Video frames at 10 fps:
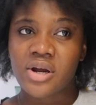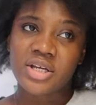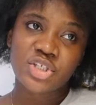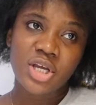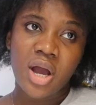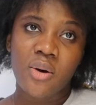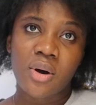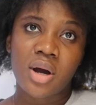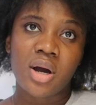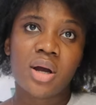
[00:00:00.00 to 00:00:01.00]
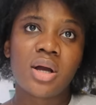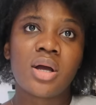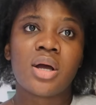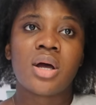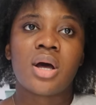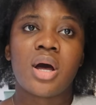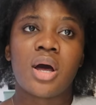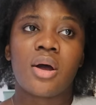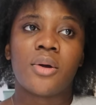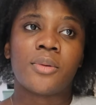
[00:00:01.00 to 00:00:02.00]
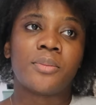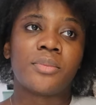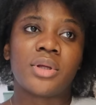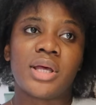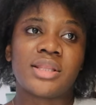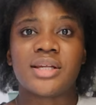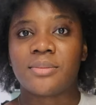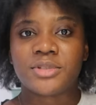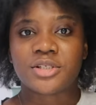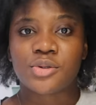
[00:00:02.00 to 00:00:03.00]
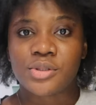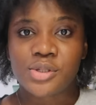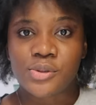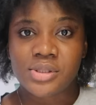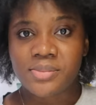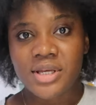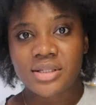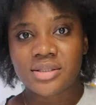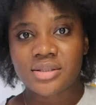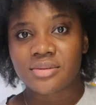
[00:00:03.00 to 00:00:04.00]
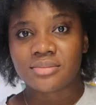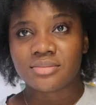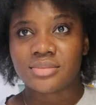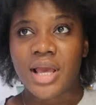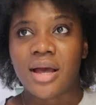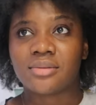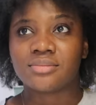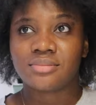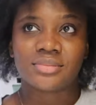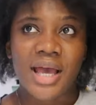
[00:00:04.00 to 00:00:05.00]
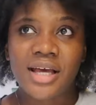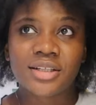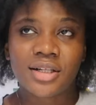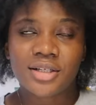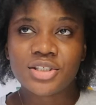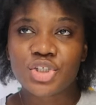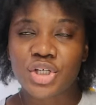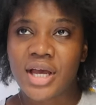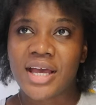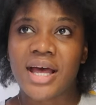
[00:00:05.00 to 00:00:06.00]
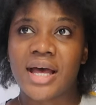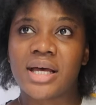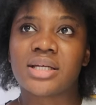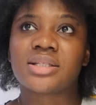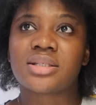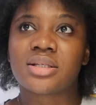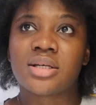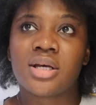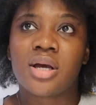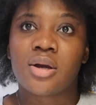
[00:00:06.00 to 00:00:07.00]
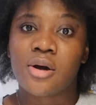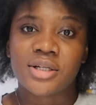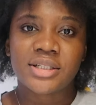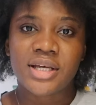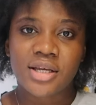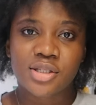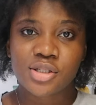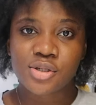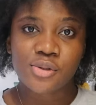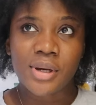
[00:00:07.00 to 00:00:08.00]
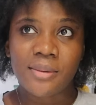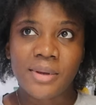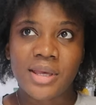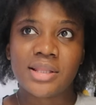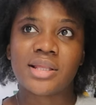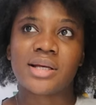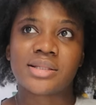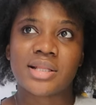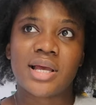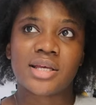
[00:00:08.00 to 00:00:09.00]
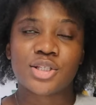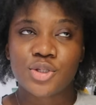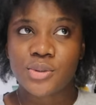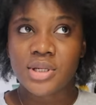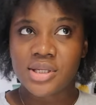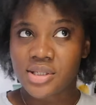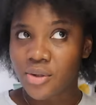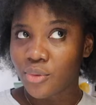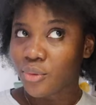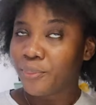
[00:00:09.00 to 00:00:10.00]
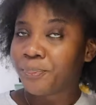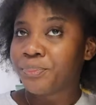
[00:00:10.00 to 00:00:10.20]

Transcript: a shower, and then I'm just going to go to bed. Yeah, I had lunch. I had garden egg stew. I made that like 2 days ago.